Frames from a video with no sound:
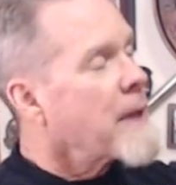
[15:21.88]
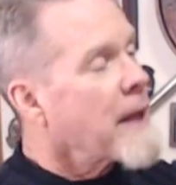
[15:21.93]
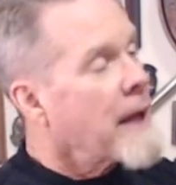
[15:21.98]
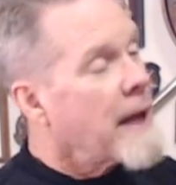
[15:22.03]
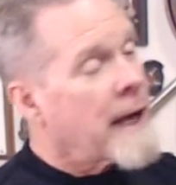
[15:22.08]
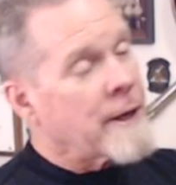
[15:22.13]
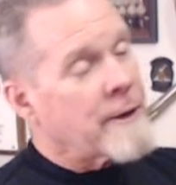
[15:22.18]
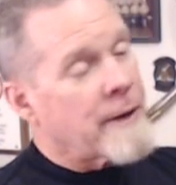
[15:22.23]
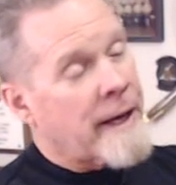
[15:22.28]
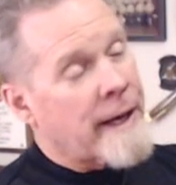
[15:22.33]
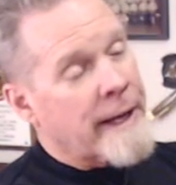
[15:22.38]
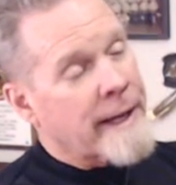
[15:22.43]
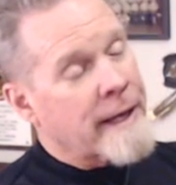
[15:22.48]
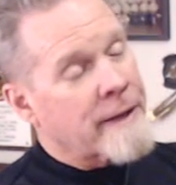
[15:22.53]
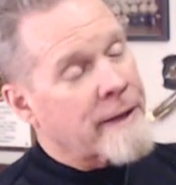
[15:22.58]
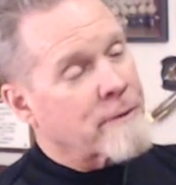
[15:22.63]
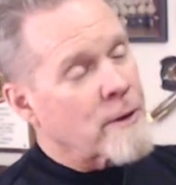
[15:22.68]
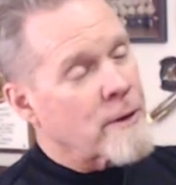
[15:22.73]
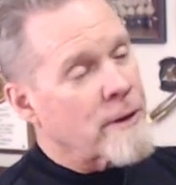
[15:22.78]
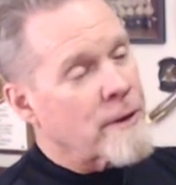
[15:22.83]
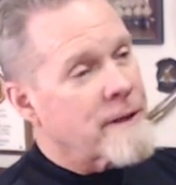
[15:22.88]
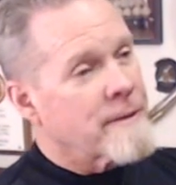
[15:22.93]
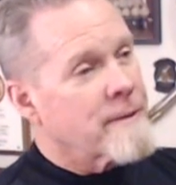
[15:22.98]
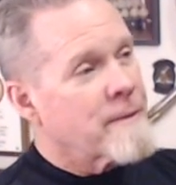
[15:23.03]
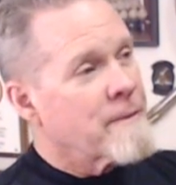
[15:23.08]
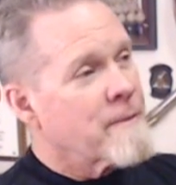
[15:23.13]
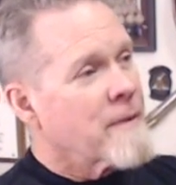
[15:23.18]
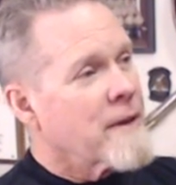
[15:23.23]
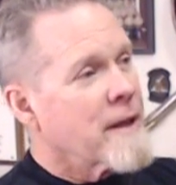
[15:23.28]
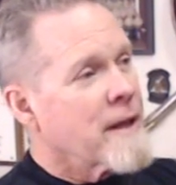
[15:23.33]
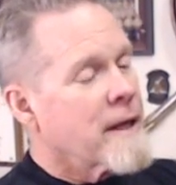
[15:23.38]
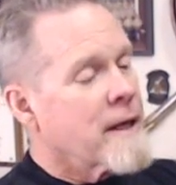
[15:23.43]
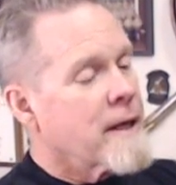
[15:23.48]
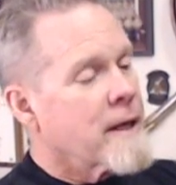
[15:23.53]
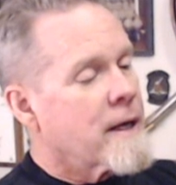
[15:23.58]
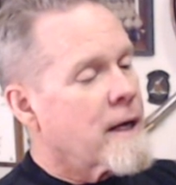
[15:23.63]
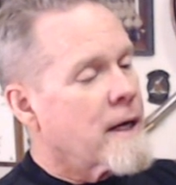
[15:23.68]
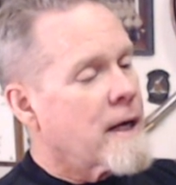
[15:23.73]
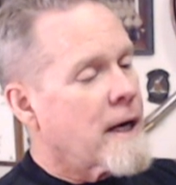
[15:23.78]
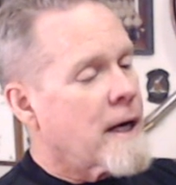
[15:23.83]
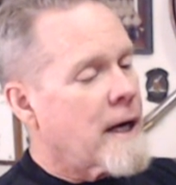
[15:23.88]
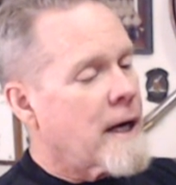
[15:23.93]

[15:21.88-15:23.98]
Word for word: Anyway, I get through it.